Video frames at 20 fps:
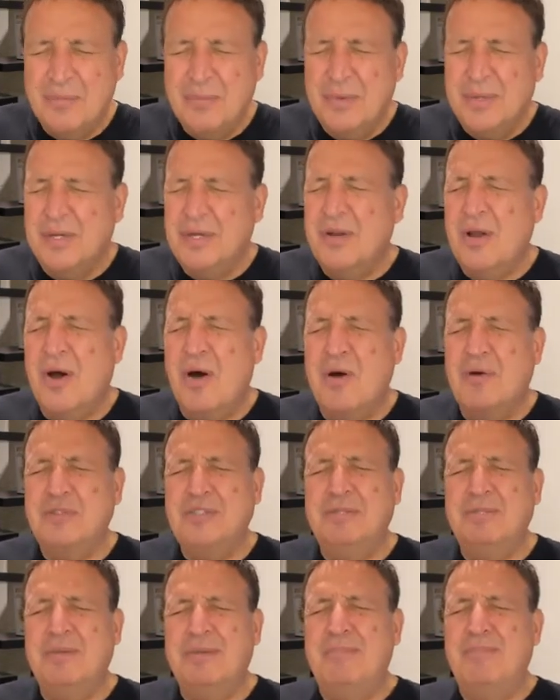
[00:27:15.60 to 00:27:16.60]
What an
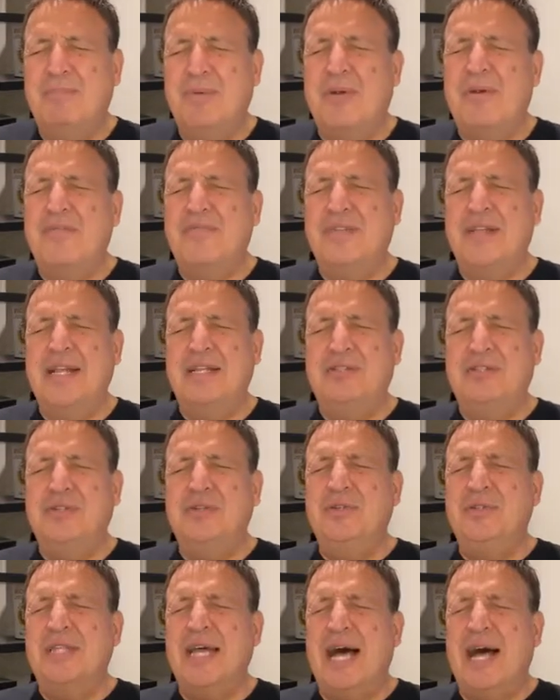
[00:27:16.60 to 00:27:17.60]
ultimate birthday
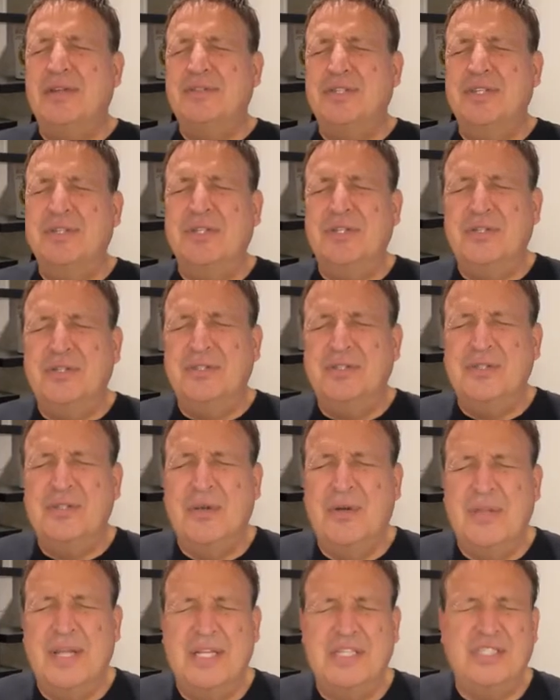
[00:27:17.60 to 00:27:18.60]
2,000 years
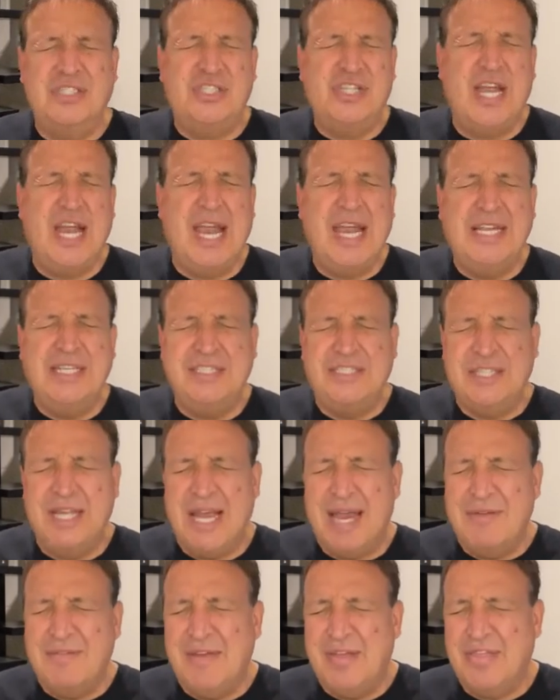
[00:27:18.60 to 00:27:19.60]
ago that changed
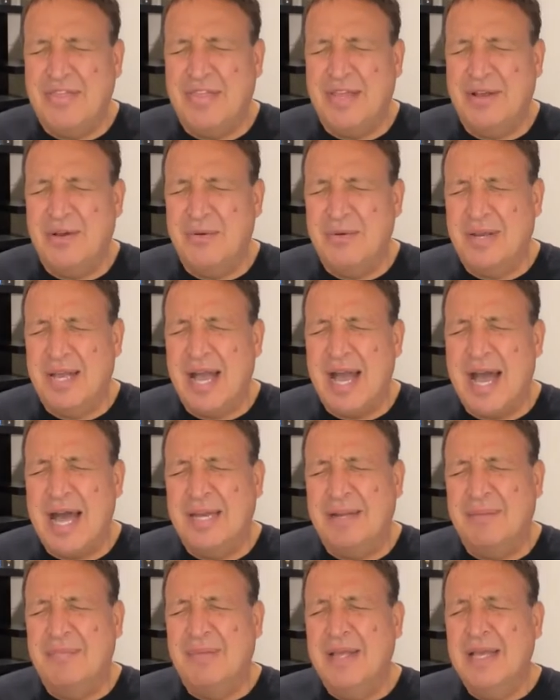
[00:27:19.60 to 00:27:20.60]
everything, oh
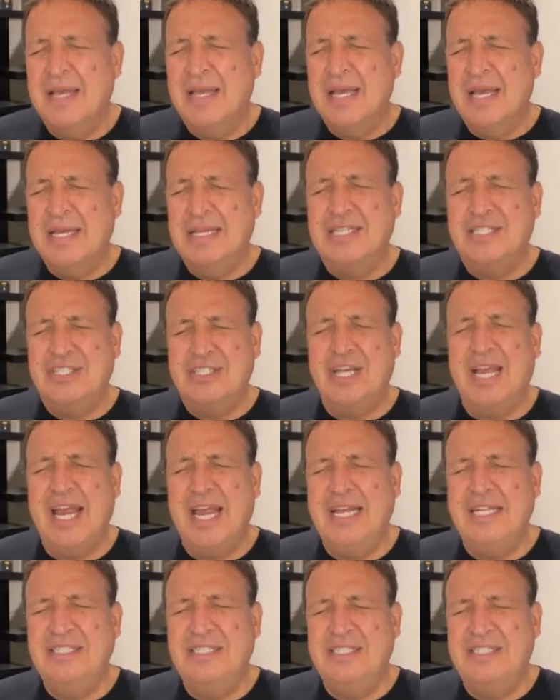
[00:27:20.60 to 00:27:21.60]
God, and, and it
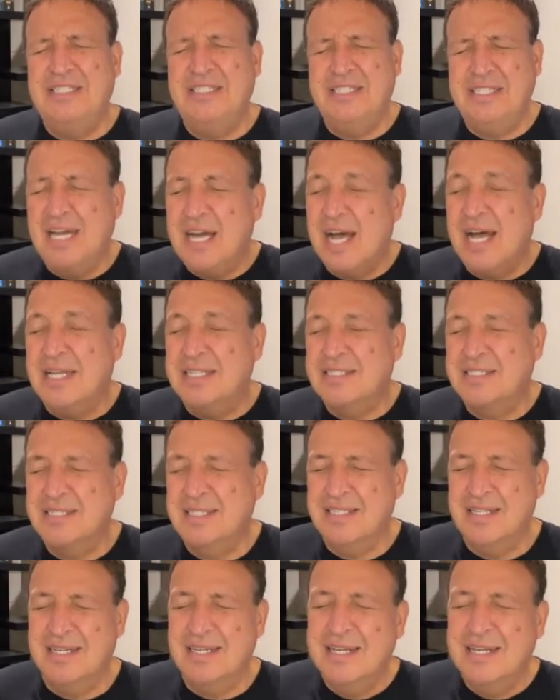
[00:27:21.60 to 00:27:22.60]
changed us.